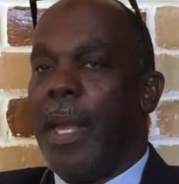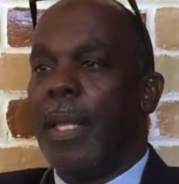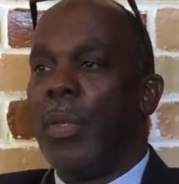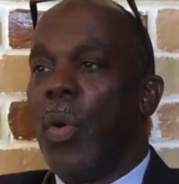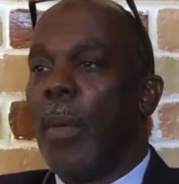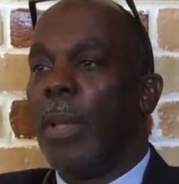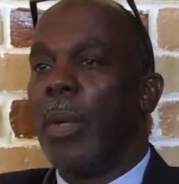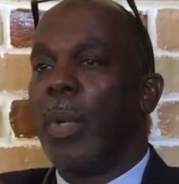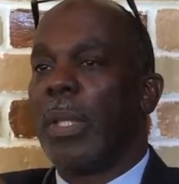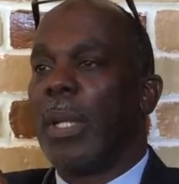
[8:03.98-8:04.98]
And
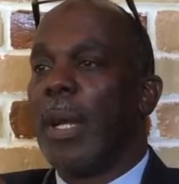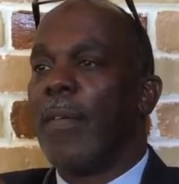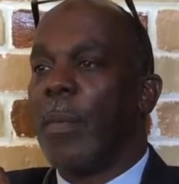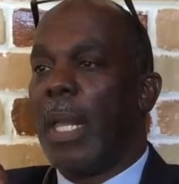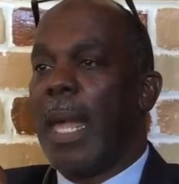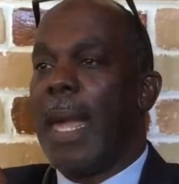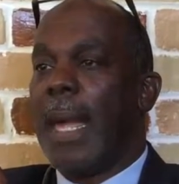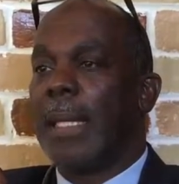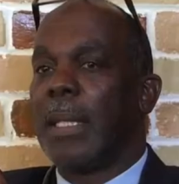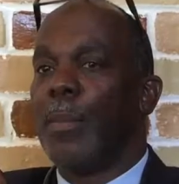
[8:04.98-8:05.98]
normally what the government
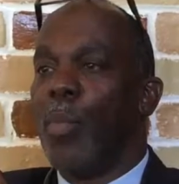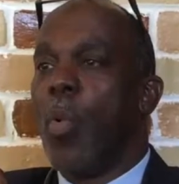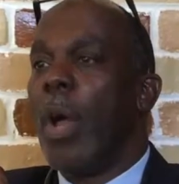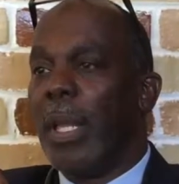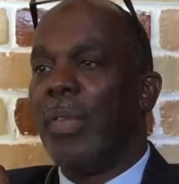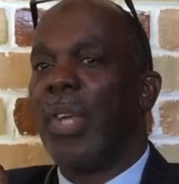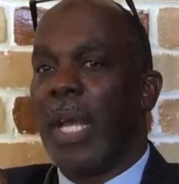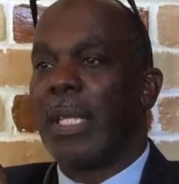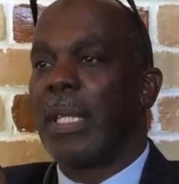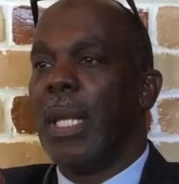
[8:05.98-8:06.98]
has is more than
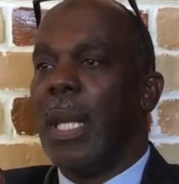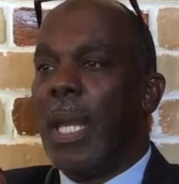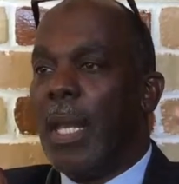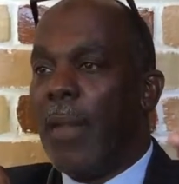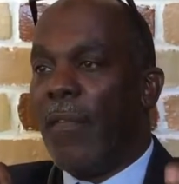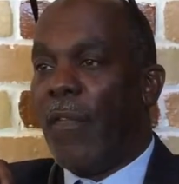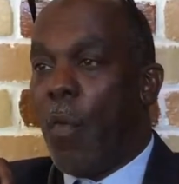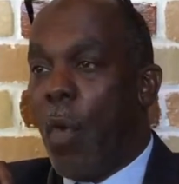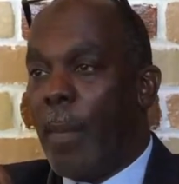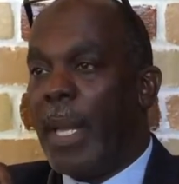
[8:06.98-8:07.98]
just an
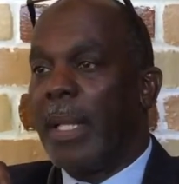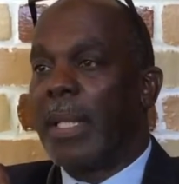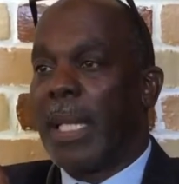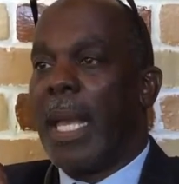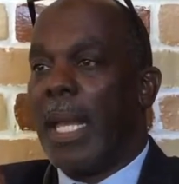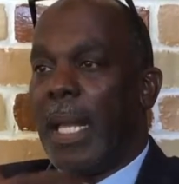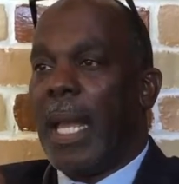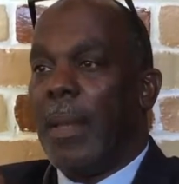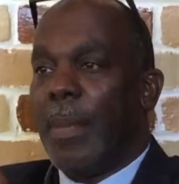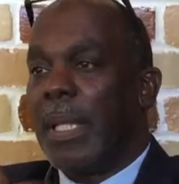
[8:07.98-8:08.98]
informant saying
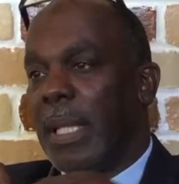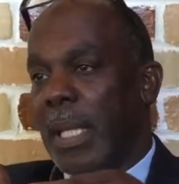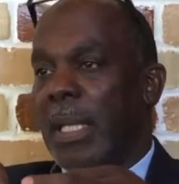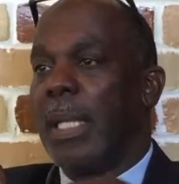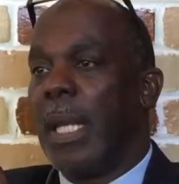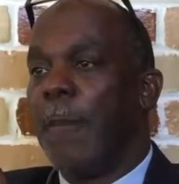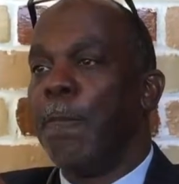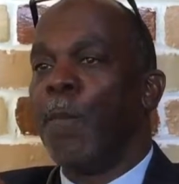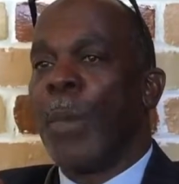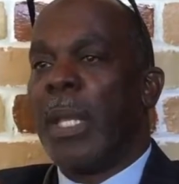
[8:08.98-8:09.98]
A, B, C, and D.
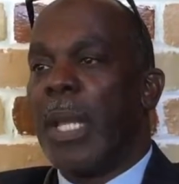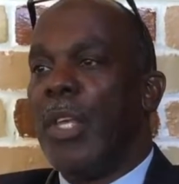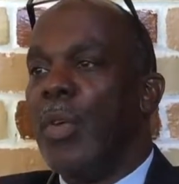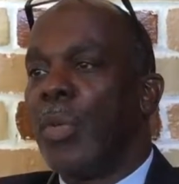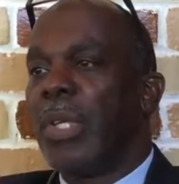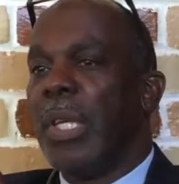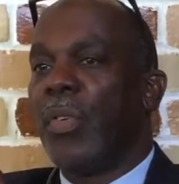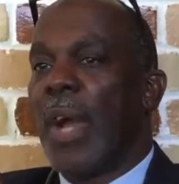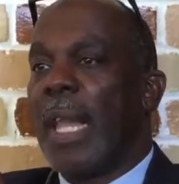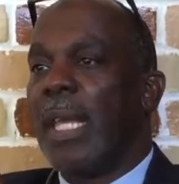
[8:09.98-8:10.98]
They usually
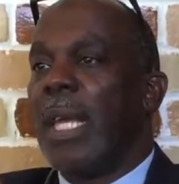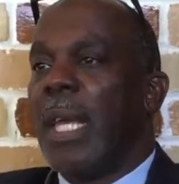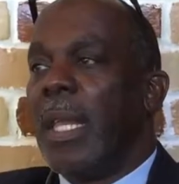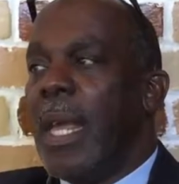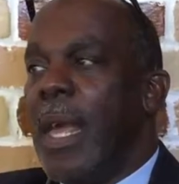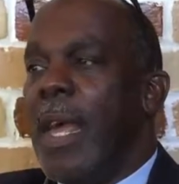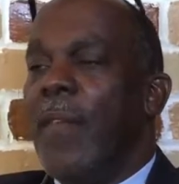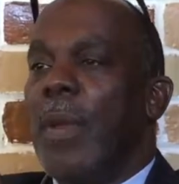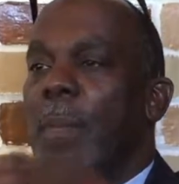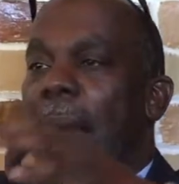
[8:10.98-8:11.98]
try to get
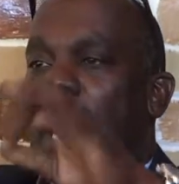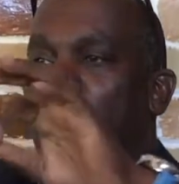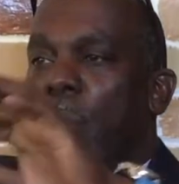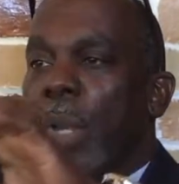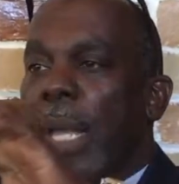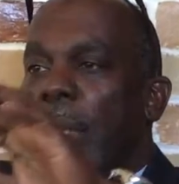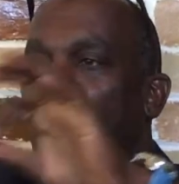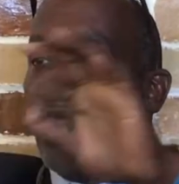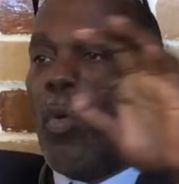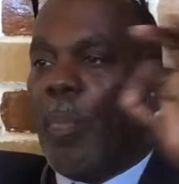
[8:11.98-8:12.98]
everybody who they
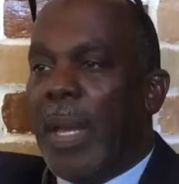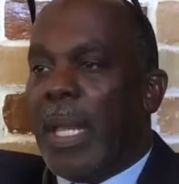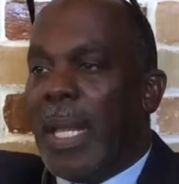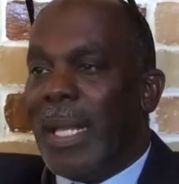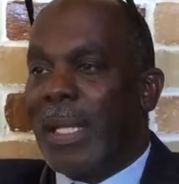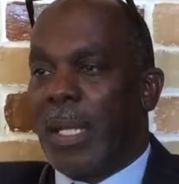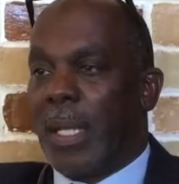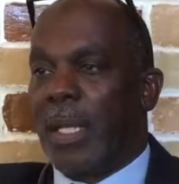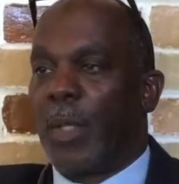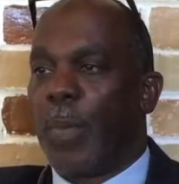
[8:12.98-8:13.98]
could rope into the
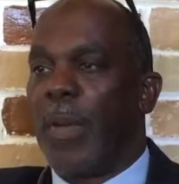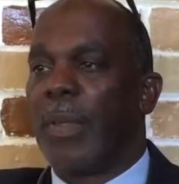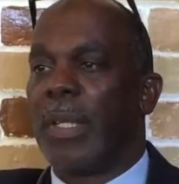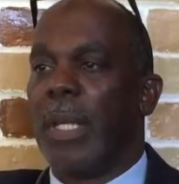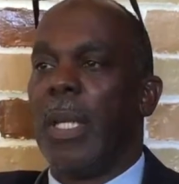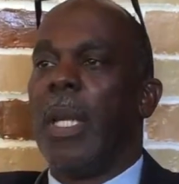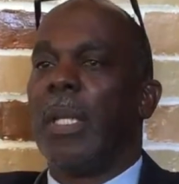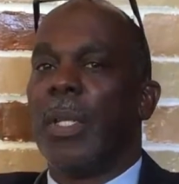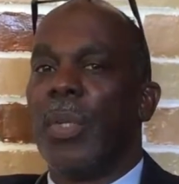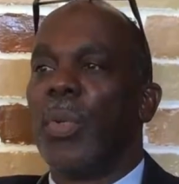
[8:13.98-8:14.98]
conspiracy
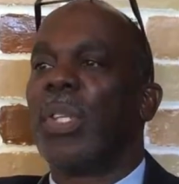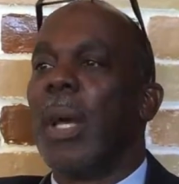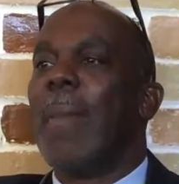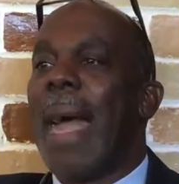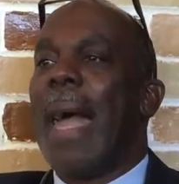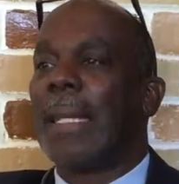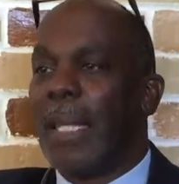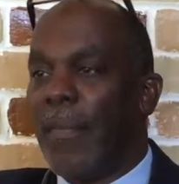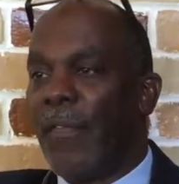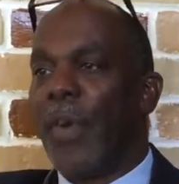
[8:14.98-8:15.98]
to do some act
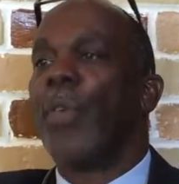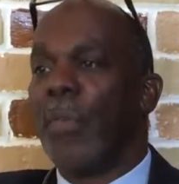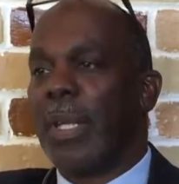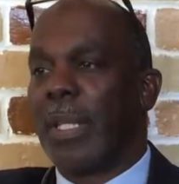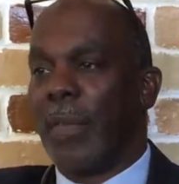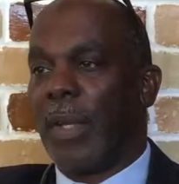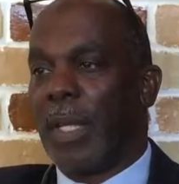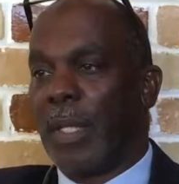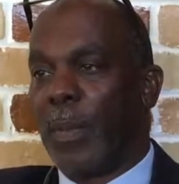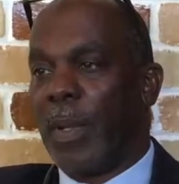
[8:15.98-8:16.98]
in furtherance of the
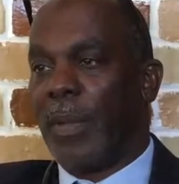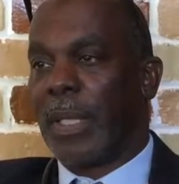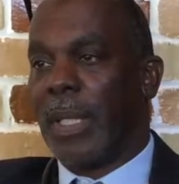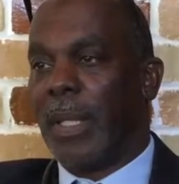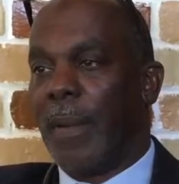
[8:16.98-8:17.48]
conspiracy.